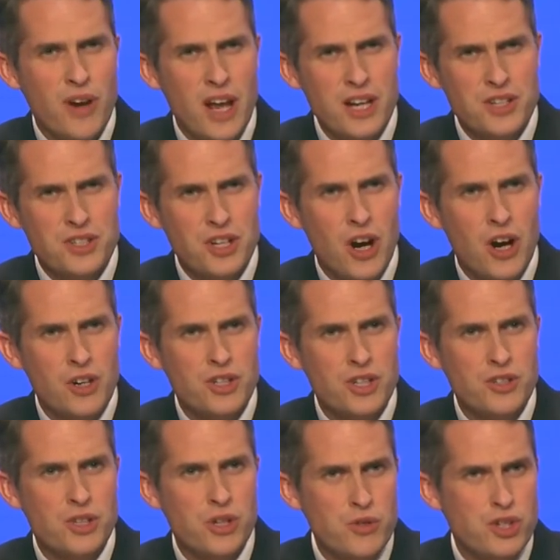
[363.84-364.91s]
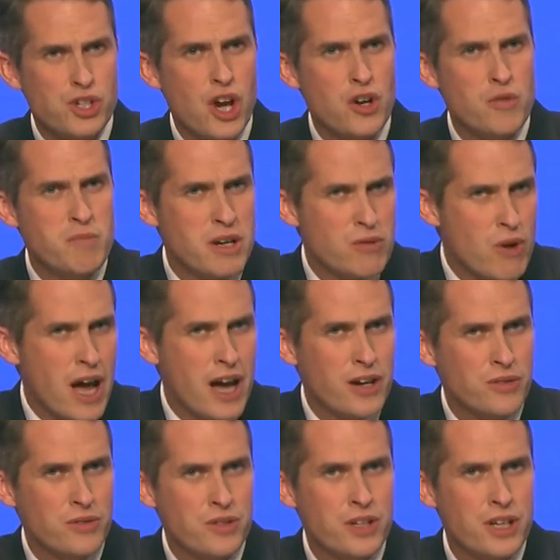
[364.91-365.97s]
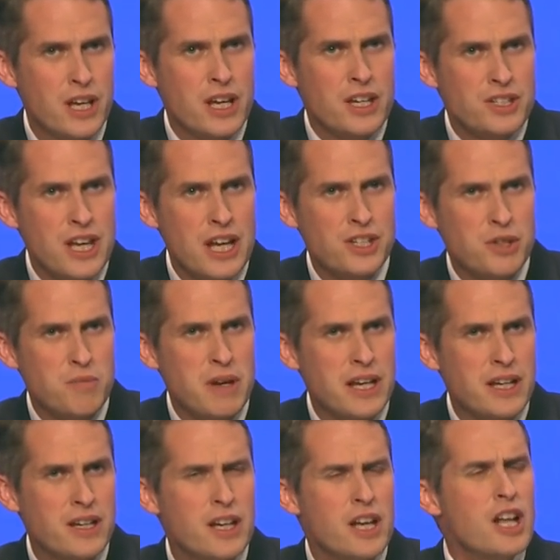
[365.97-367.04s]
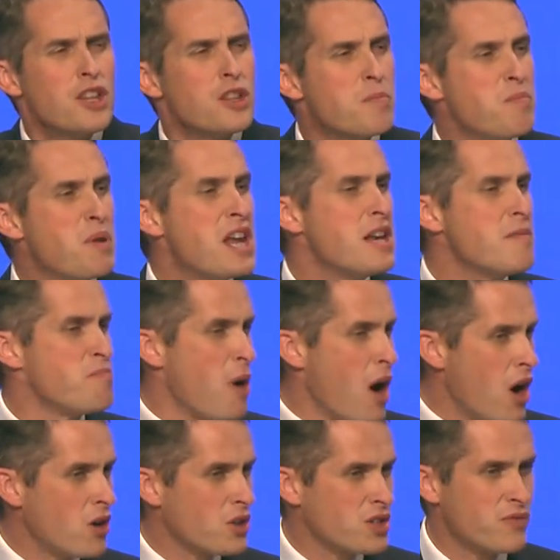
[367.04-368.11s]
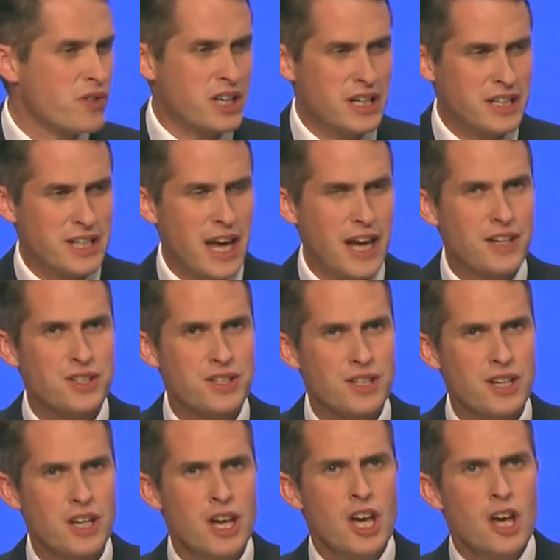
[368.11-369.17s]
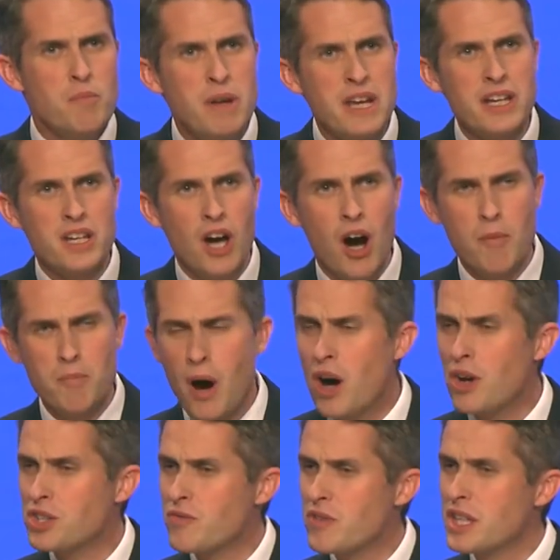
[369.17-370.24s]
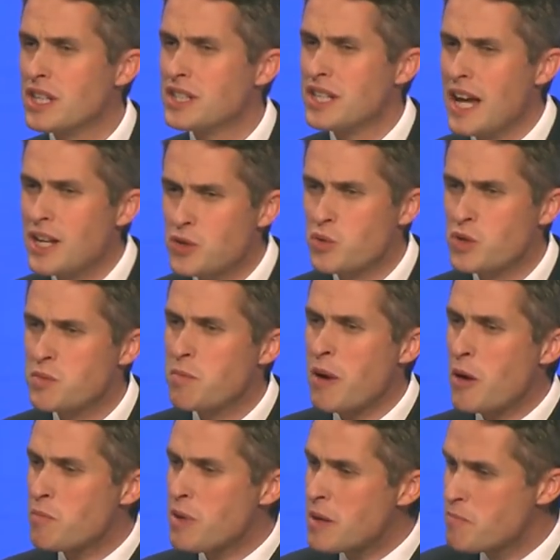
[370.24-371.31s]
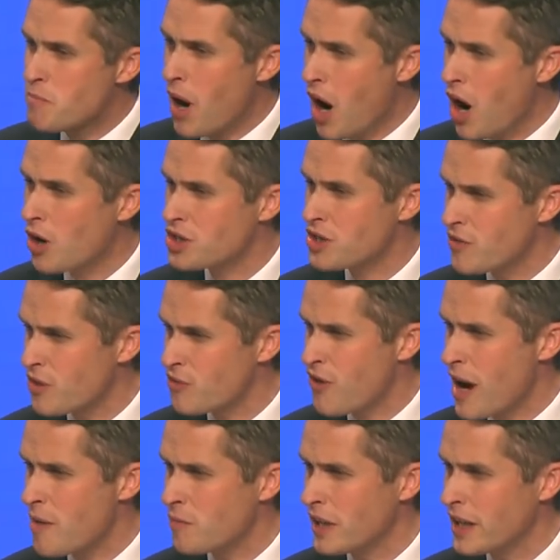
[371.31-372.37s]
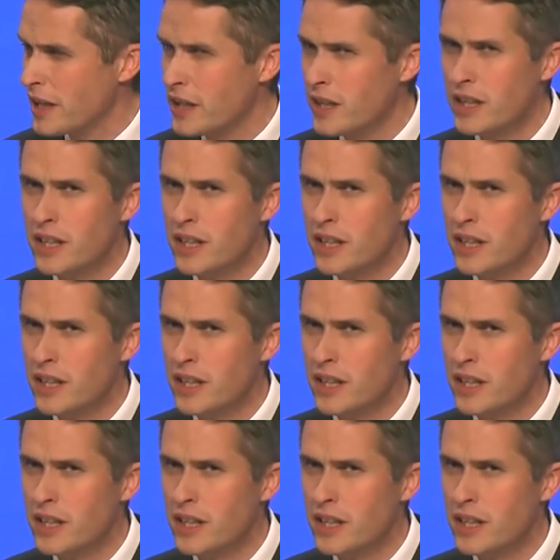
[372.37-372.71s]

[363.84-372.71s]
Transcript: flight sergeant who showed me round said to me, the being part of a cadet. Being part of a cadet was about being part of a family.